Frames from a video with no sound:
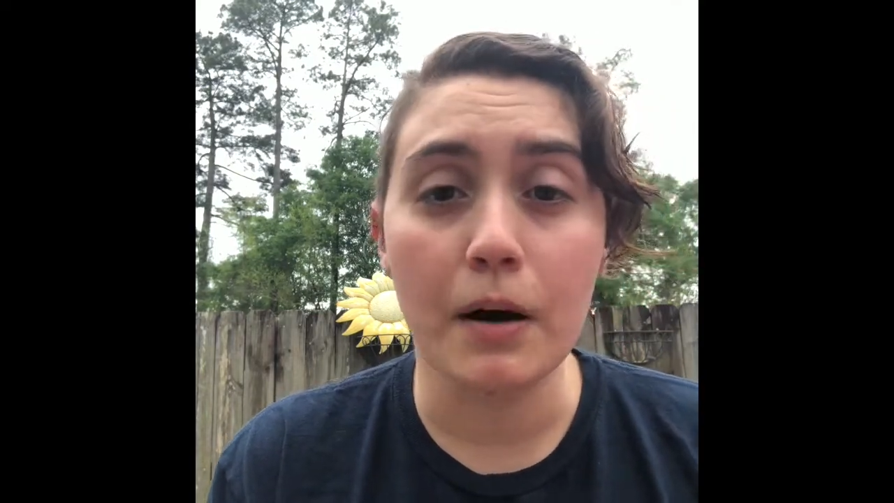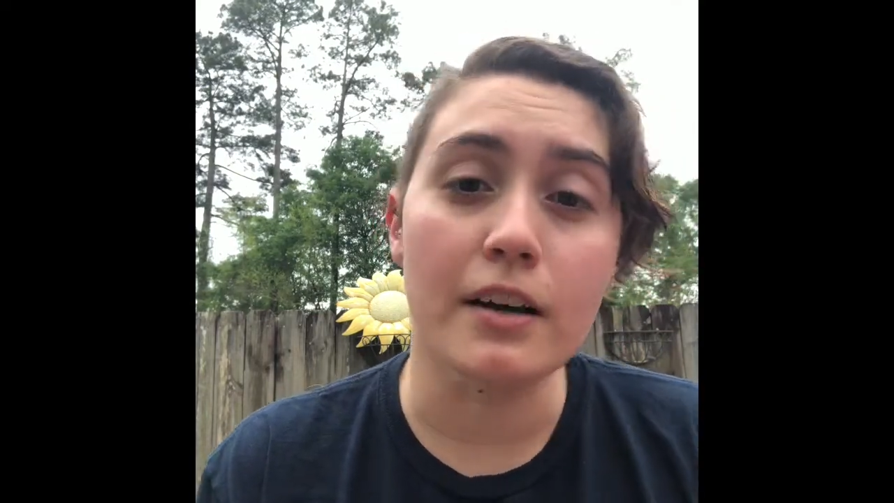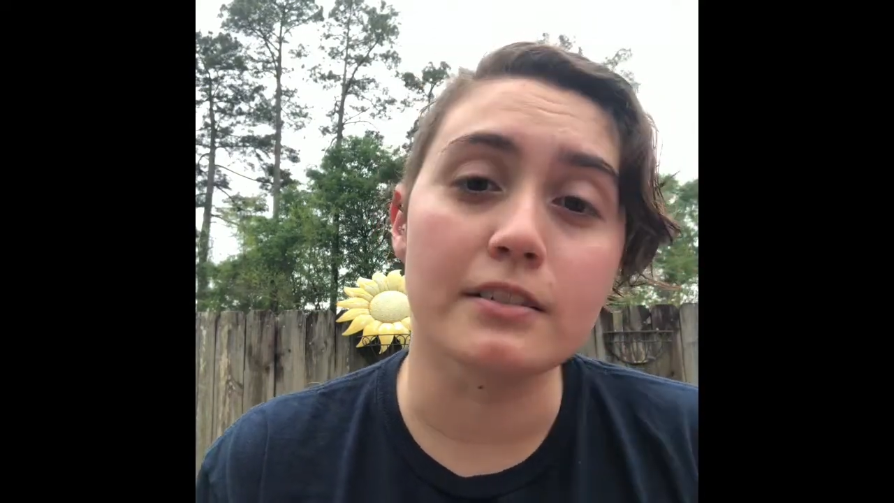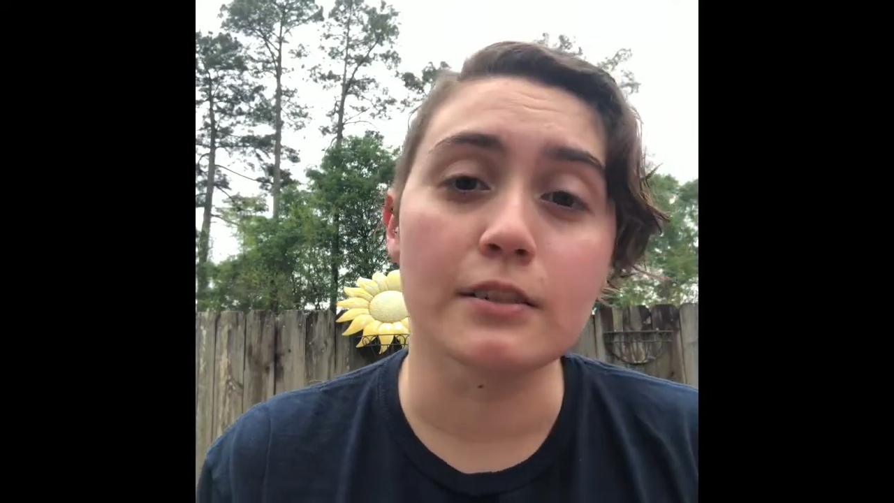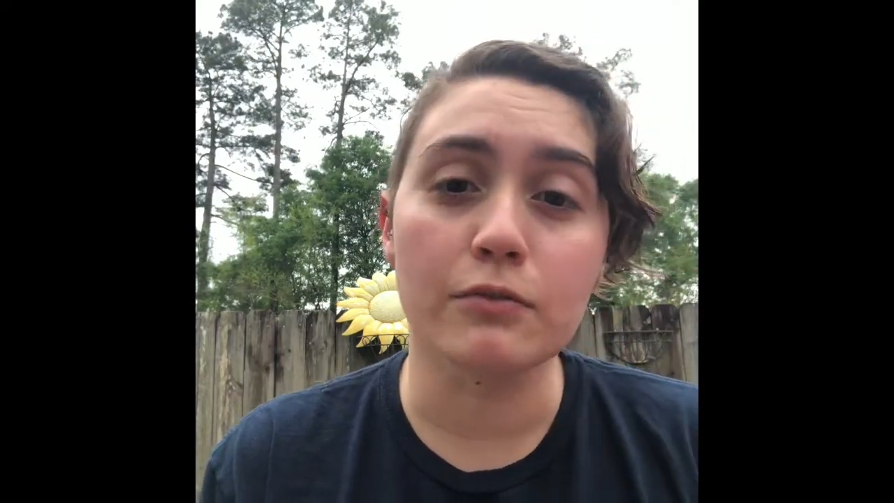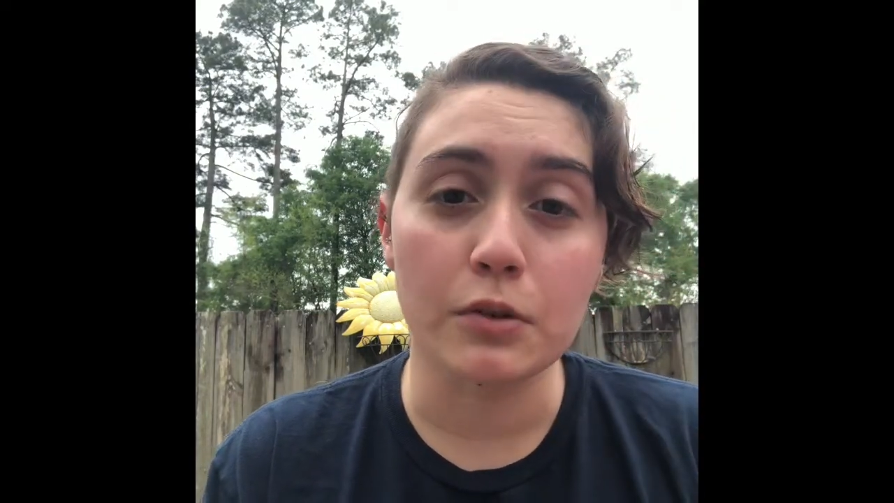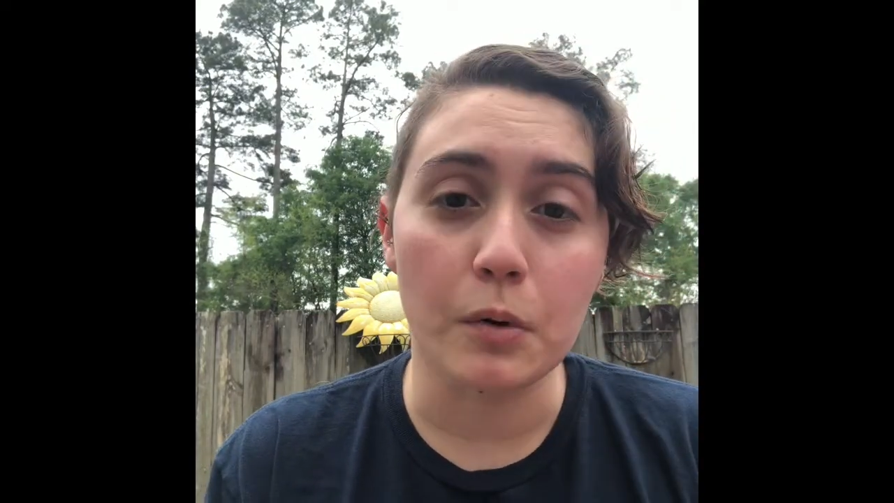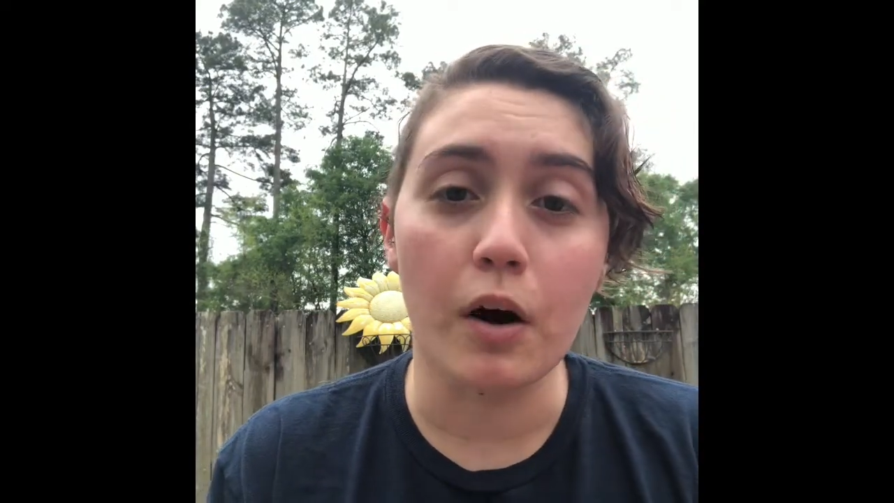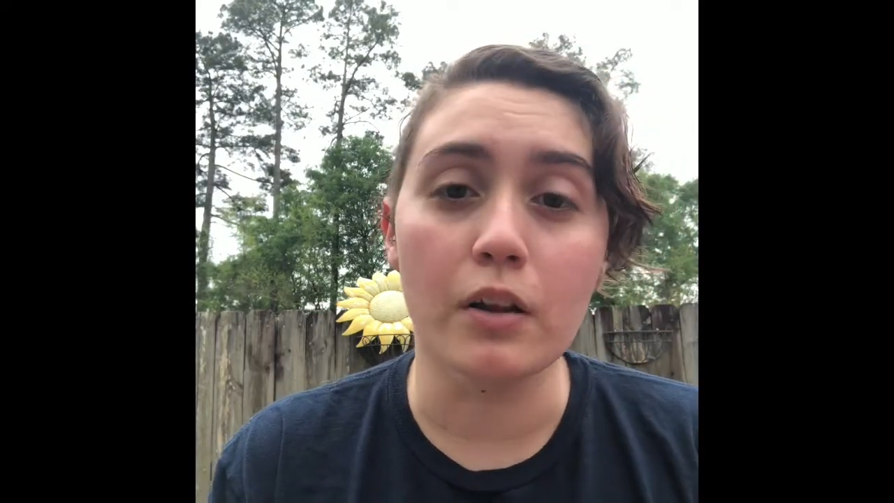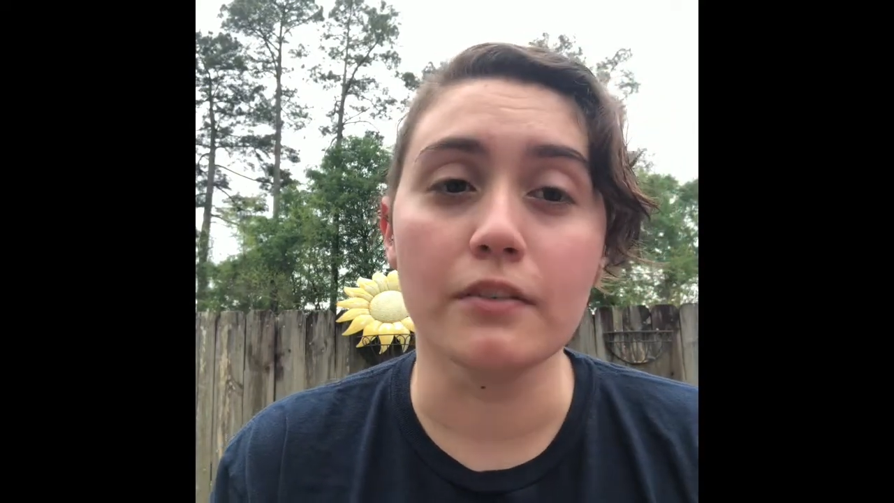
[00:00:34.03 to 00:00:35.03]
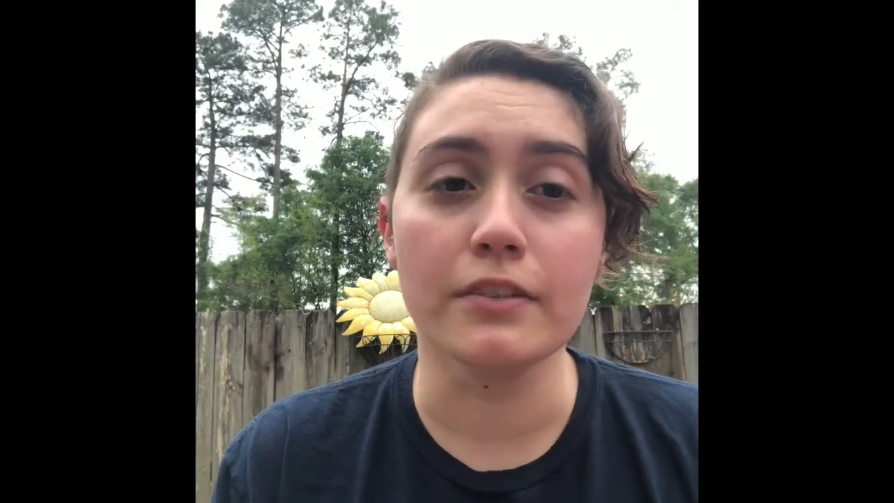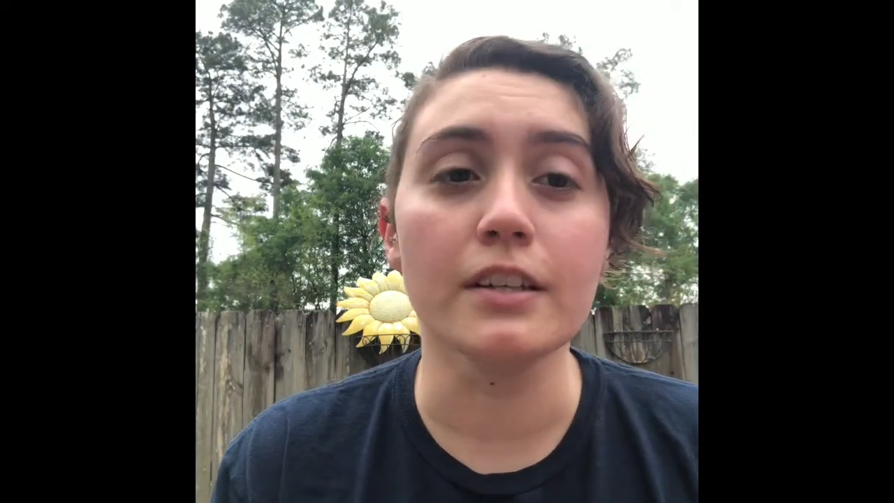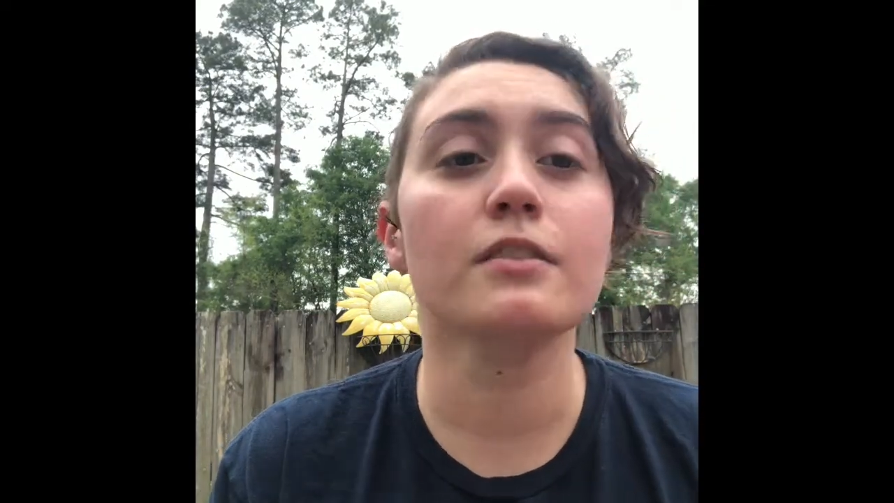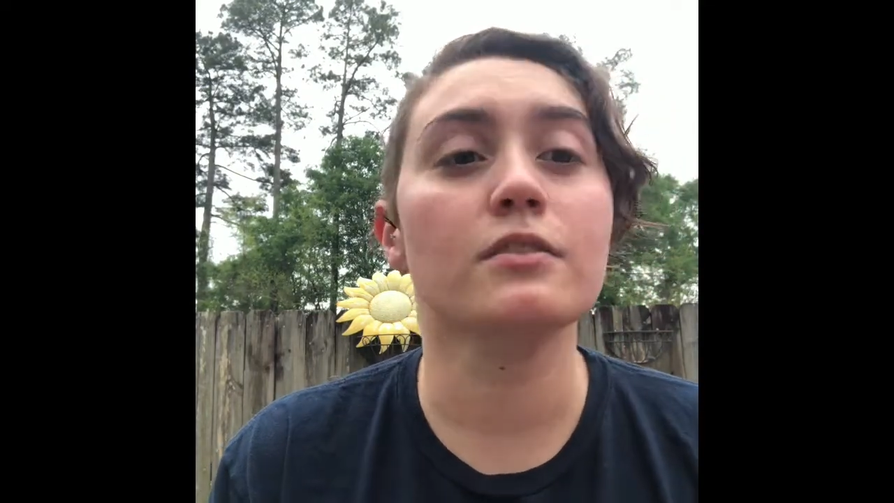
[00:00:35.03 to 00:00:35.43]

positive through all of this.